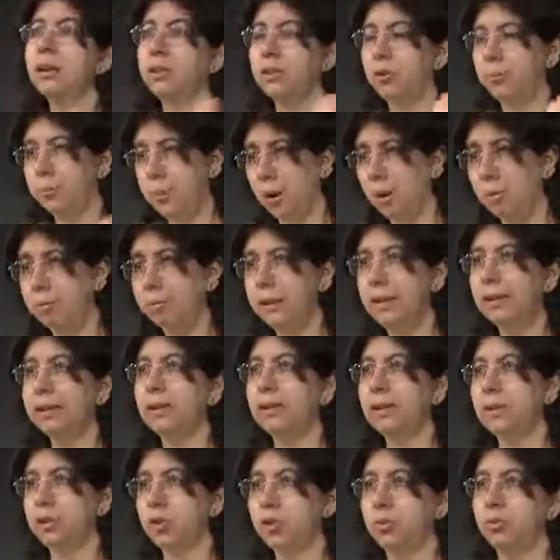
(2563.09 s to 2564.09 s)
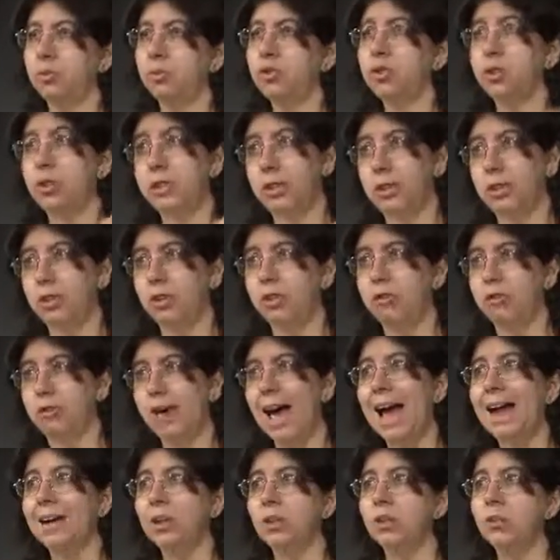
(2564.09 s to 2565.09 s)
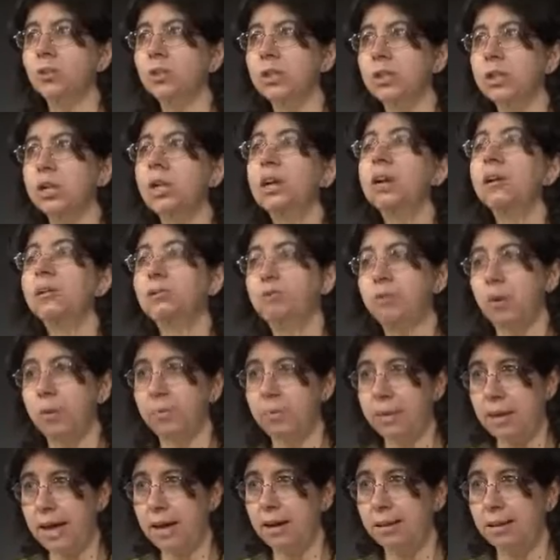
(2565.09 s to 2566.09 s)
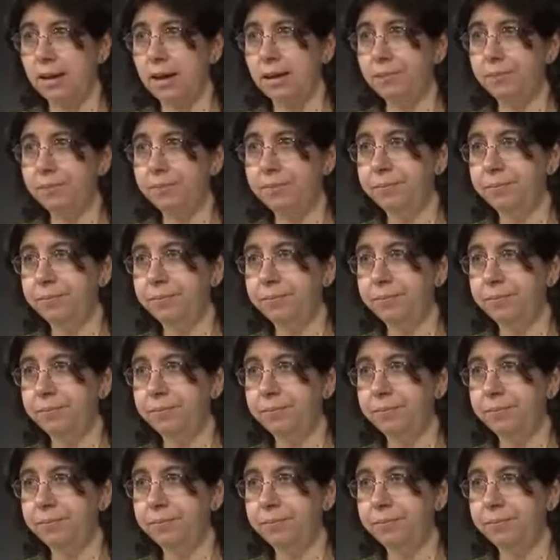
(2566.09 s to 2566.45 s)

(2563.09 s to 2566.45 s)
their probability distributions, and their values from data.